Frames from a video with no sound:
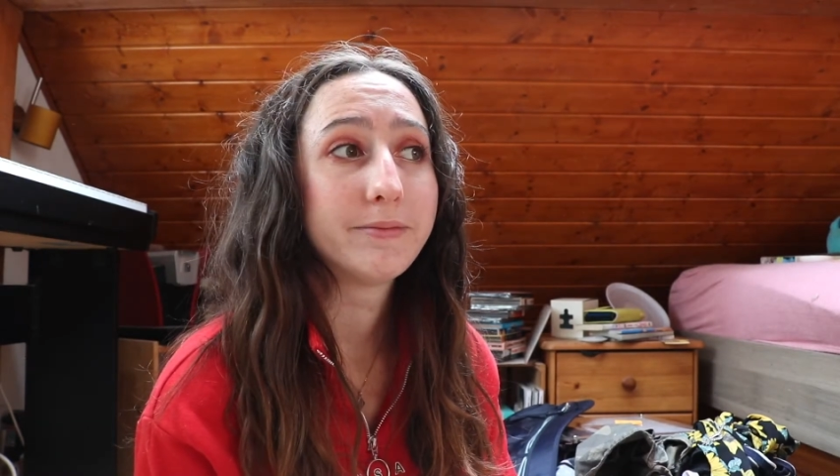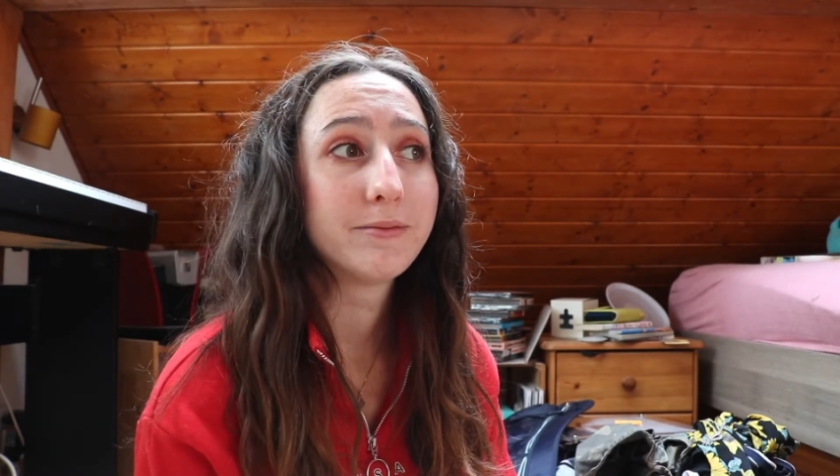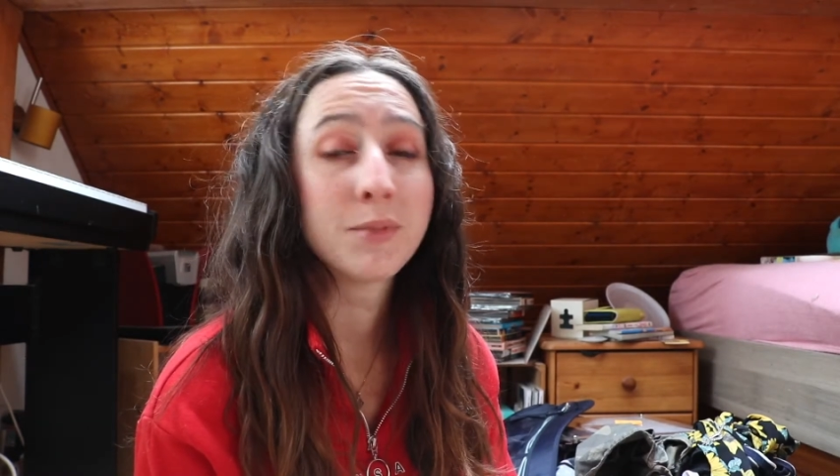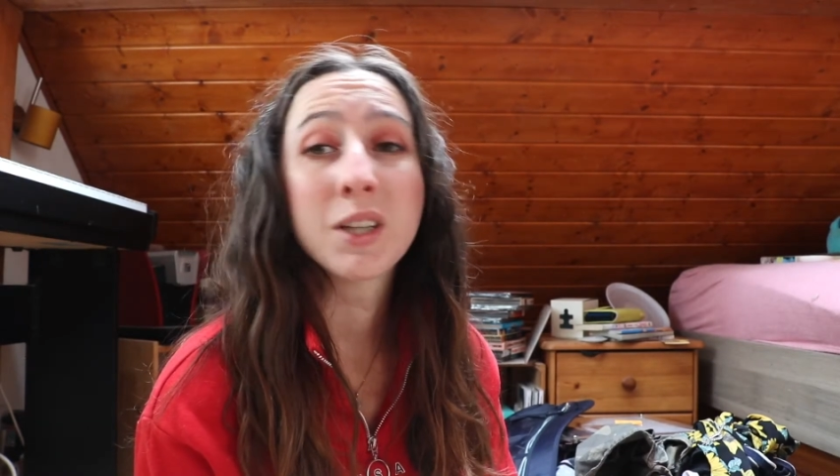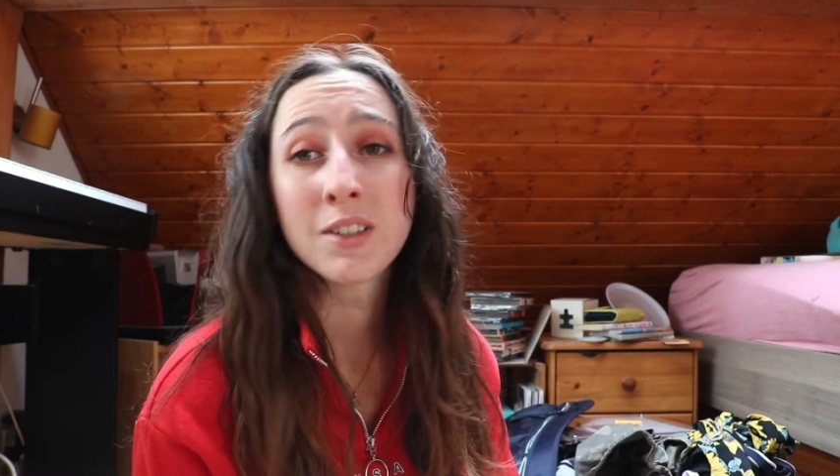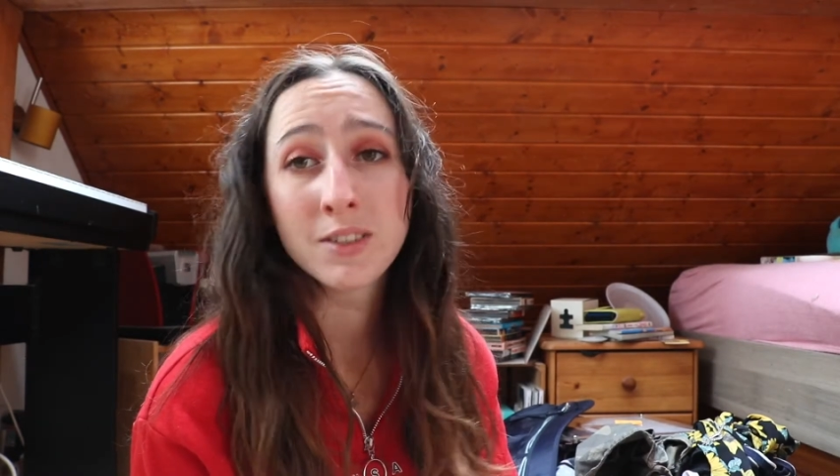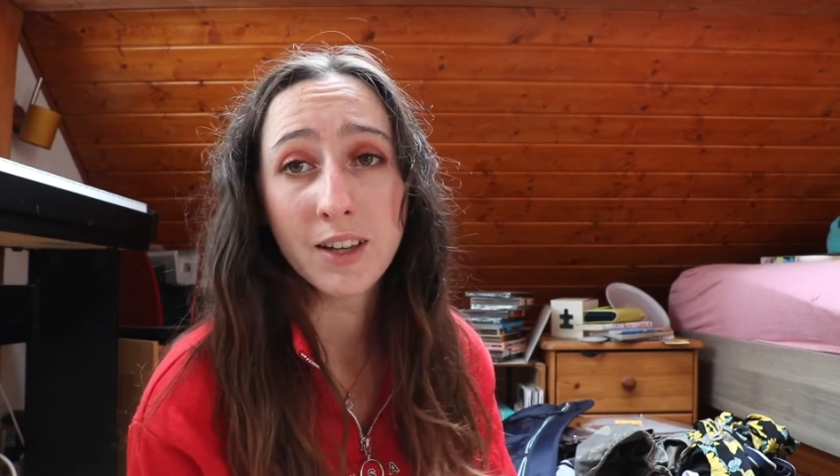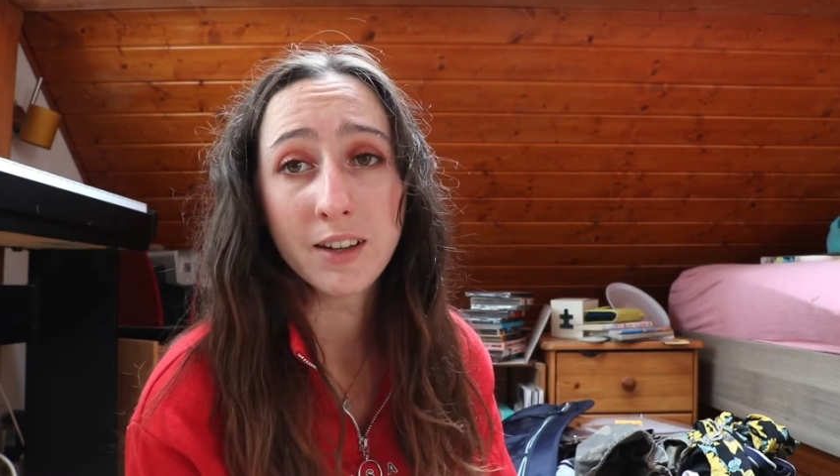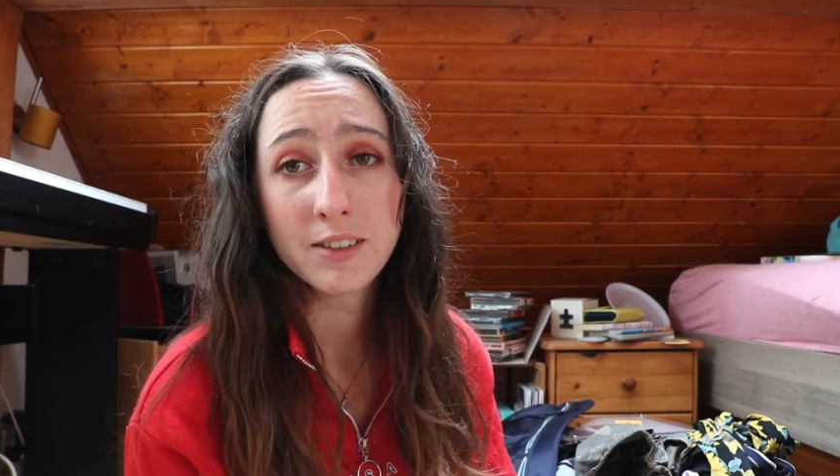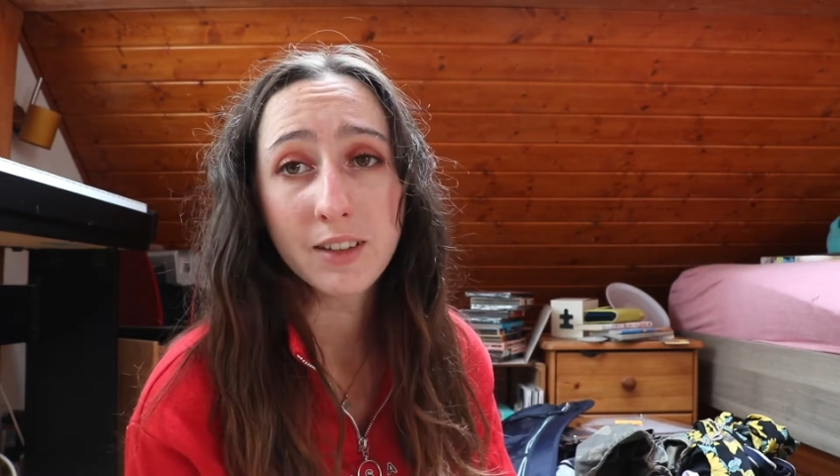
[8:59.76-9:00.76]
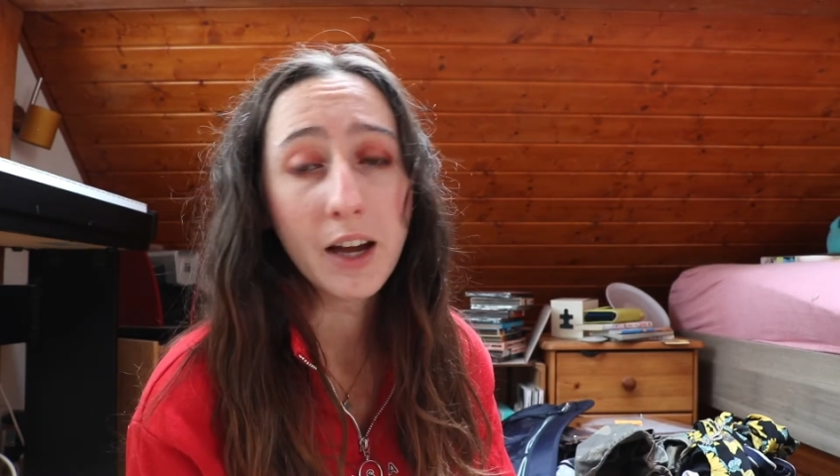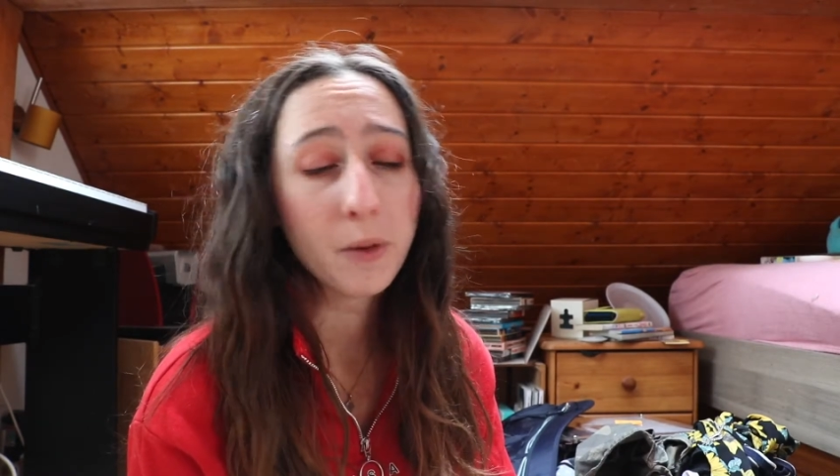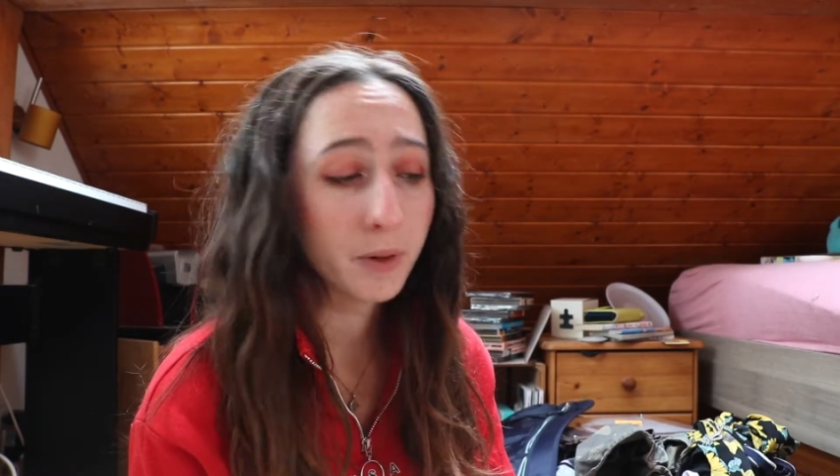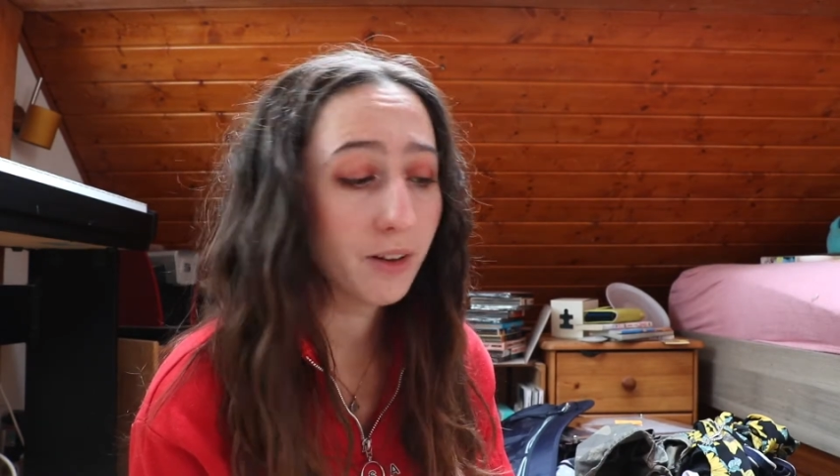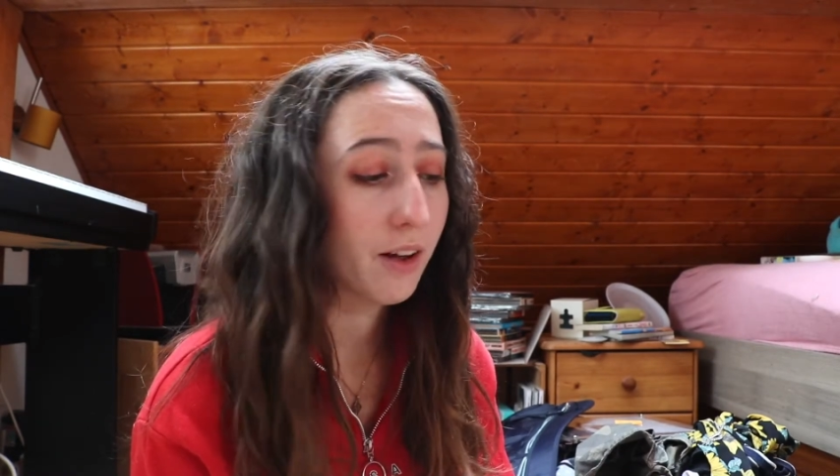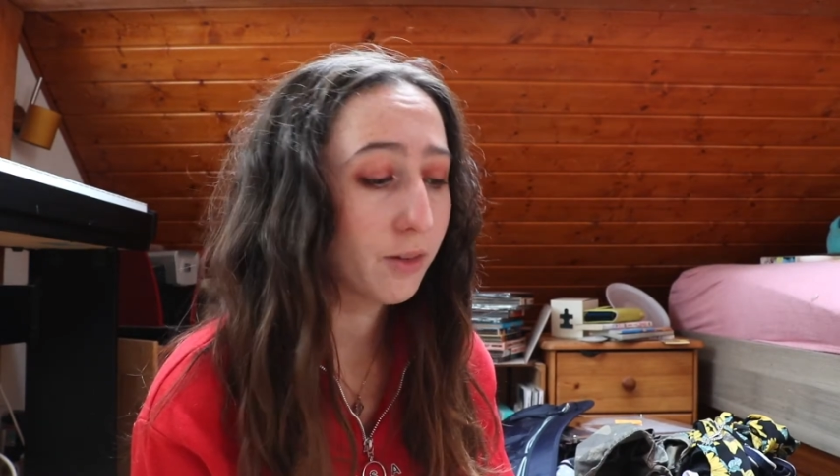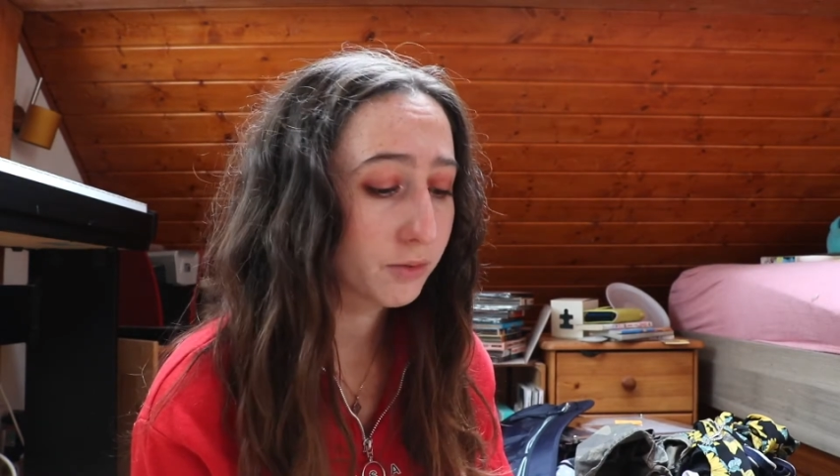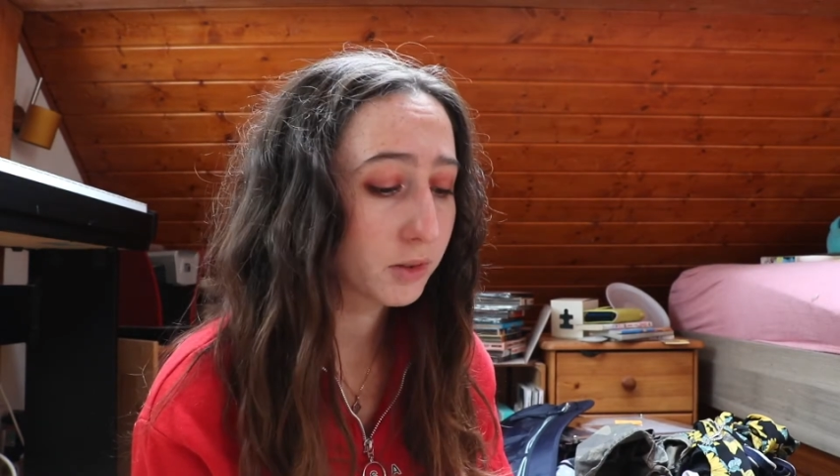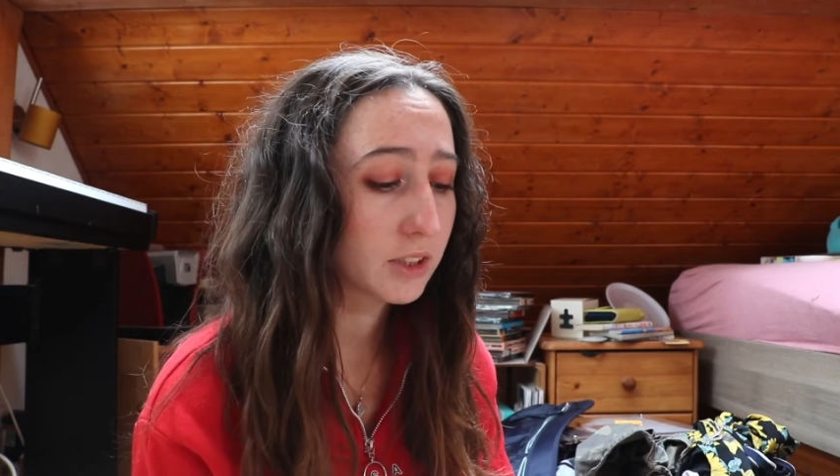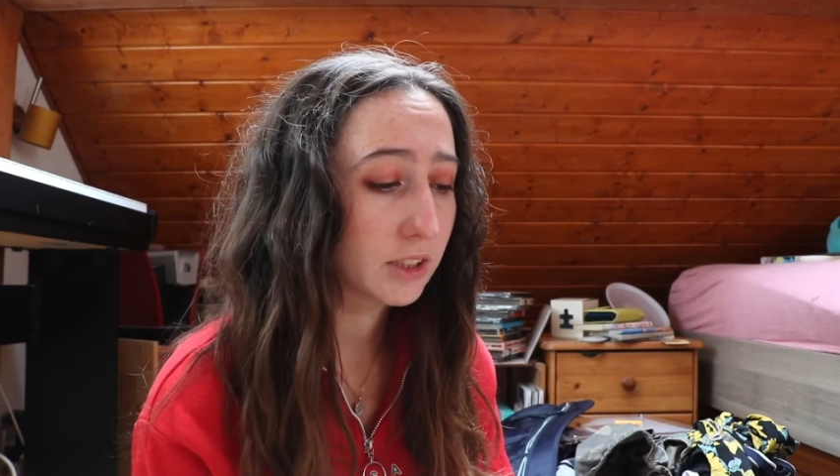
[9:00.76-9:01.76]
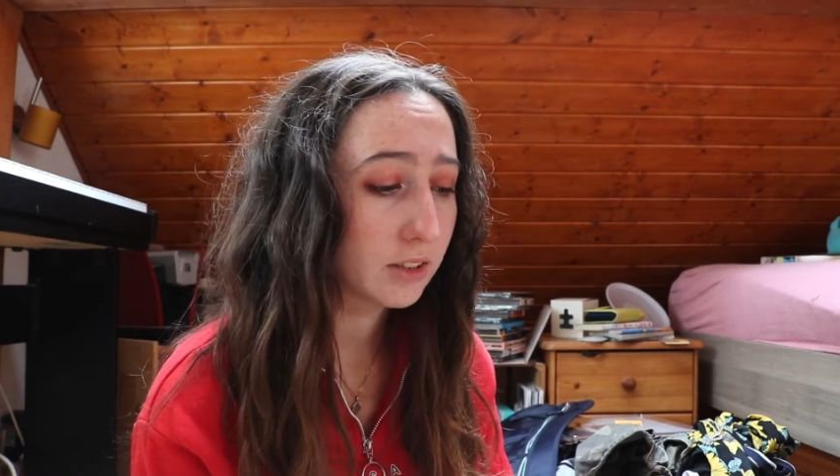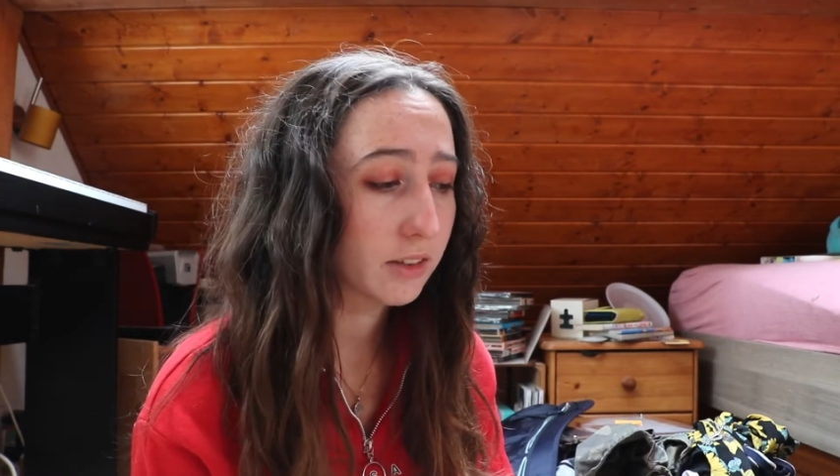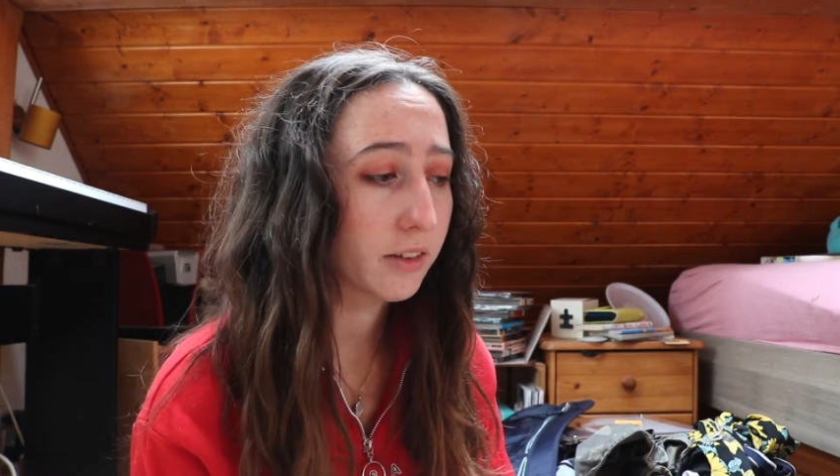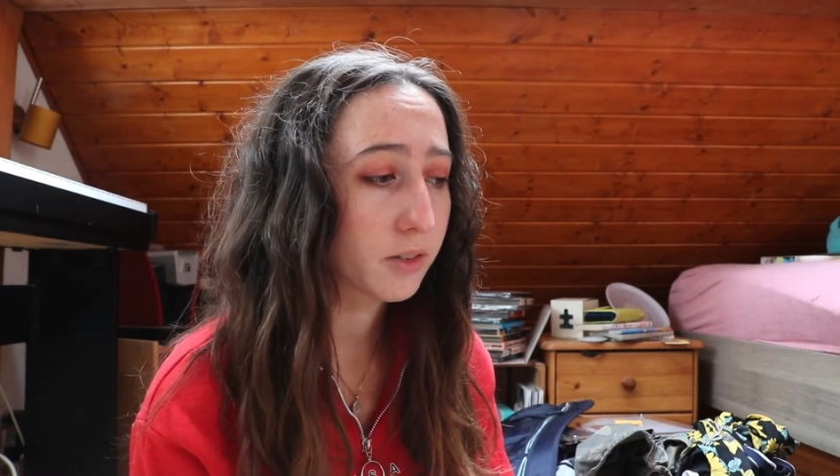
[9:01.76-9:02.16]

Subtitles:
because yes, I will have 14 days